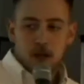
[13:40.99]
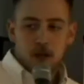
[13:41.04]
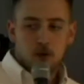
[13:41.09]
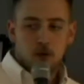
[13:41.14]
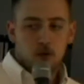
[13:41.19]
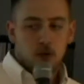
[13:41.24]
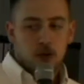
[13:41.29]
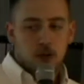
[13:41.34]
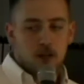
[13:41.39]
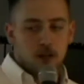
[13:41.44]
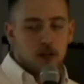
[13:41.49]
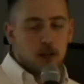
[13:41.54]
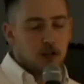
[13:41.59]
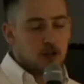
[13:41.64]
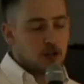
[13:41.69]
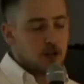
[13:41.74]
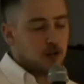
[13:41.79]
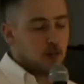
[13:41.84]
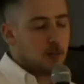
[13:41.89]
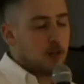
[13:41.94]
And really,
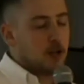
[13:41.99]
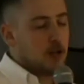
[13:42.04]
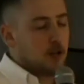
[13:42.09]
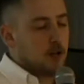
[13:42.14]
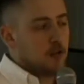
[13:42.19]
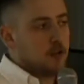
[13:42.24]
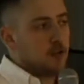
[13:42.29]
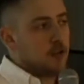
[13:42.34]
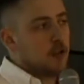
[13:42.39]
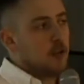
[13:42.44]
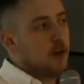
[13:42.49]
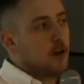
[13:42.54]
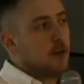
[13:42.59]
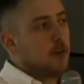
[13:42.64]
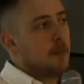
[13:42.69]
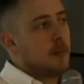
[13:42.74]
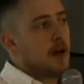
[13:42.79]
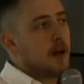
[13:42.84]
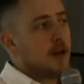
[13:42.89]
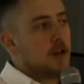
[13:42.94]
that's just because in their
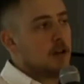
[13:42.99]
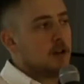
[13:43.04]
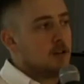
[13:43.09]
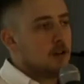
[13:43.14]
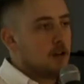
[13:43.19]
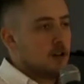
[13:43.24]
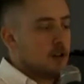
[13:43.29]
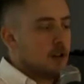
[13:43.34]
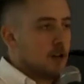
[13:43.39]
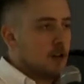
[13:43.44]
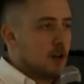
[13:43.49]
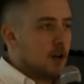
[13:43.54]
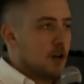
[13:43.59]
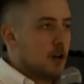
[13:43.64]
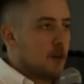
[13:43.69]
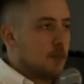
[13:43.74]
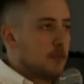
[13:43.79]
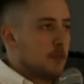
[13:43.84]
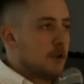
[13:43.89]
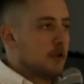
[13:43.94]
mind,
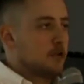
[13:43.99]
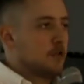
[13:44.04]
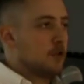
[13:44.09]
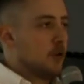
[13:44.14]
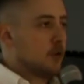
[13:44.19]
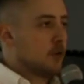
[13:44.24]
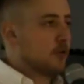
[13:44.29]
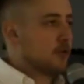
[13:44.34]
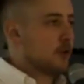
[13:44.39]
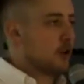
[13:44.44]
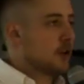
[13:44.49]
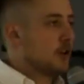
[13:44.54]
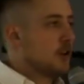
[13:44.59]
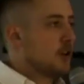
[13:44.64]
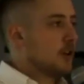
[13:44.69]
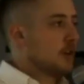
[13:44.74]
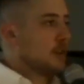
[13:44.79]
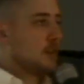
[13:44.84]
um, they're so certain